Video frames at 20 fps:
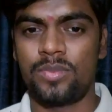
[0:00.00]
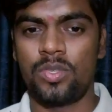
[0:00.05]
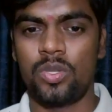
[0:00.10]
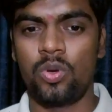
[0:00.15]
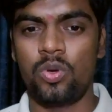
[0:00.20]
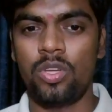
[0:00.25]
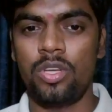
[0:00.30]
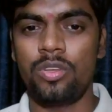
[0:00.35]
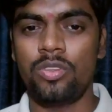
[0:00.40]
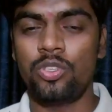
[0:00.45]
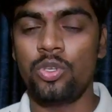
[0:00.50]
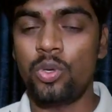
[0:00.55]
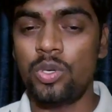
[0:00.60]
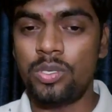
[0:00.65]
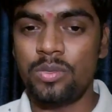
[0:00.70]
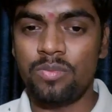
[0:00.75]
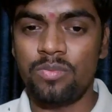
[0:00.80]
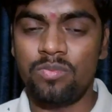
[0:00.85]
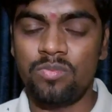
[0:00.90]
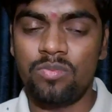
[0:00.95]
Okay,
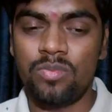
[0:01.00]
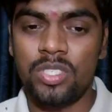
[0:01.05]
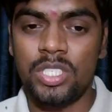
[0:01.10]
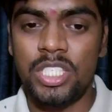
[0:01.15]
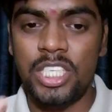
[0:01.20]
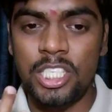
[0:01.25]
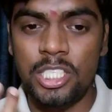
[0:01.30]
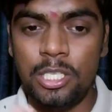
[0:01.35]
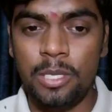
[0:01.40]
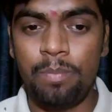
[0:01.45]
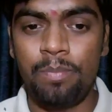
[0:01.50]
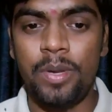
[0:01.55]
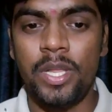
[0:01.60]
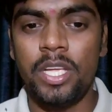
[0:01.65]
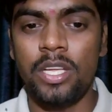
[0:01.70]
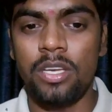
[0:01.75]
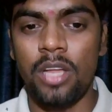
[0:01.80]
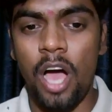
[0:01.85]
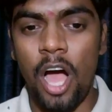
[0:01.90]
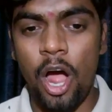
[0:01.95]
your
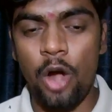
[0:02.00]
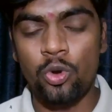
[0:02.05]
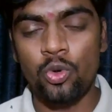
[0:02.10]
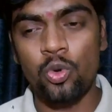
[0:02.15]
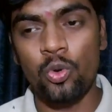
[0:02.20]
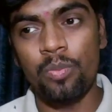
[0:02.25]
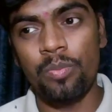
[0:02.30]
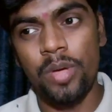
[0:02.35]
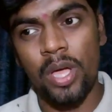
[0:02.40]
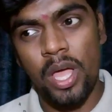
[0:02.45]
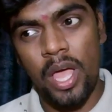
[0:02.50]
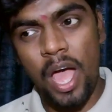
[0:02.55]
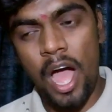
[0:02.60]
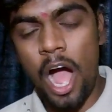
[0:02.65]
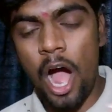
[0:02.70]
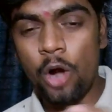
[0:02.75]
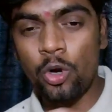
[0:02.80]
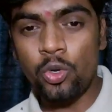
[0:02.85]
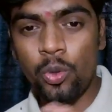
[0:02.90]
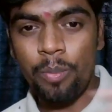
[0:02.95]
discipline, how to
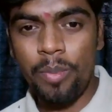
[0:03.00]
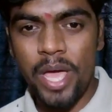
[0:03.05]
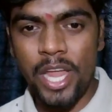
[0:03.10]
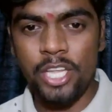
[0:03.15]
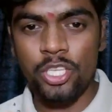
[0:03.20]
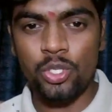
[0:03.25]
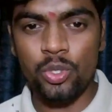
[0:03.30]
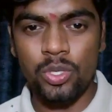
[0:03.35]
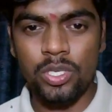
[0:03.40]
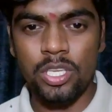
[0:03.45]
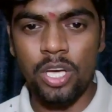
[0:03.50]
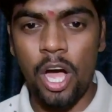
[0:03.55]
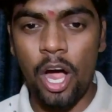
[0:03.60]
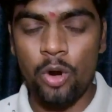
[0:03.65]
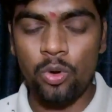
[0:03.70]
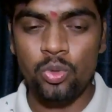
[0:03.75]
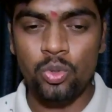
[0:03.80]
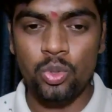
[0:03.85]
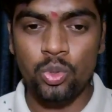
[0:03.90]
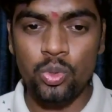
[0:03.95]
manage your
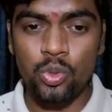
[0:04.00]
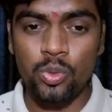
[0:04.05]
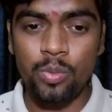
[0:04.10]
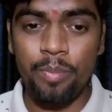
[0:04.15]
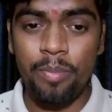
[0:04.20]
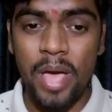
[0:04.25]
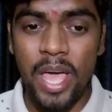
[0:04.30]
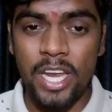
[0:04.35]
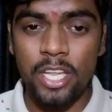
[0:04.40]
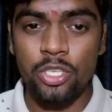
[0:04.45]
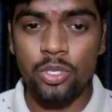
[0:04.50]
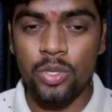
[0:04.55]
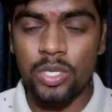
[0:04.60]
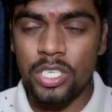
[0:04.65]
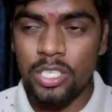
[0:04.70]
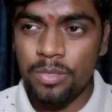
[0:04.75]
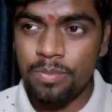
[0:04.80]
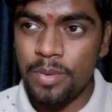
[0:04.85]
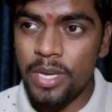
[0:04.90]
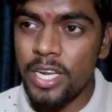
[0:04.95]

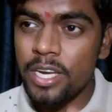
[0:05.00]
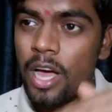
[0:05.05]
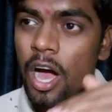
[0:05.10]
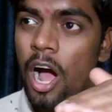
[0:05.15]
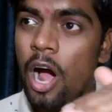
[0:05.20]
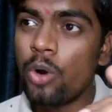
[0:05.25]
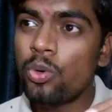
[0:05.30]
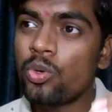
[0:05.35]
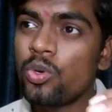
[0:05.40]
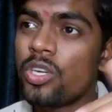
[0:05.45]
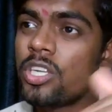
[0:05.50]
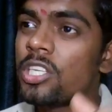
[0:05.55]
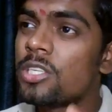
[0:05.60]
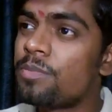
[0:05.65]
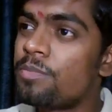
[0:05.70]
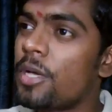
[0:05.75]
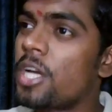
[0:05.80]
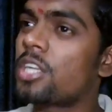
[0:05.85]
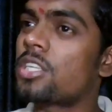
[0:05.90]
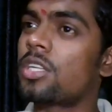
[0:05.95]
discipline, how to
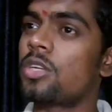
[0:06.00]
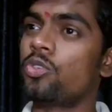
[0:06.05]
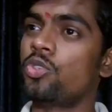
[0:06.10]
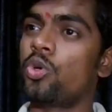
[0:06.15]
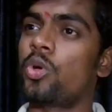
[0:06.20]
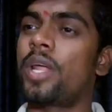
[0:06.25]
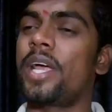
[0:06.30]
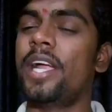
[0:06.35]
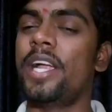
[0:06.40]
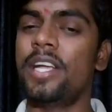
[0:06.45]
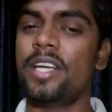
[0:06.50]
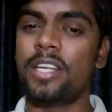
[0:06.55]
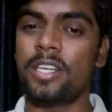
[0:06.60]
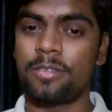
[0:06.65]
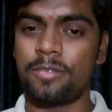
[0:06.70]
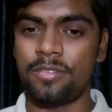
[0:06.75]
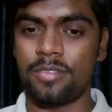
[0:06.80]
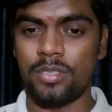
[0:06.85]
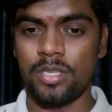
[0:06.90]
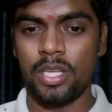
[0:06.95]
respect your
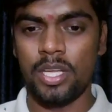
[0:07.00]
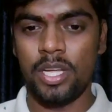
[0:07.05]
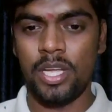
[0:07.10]
elders.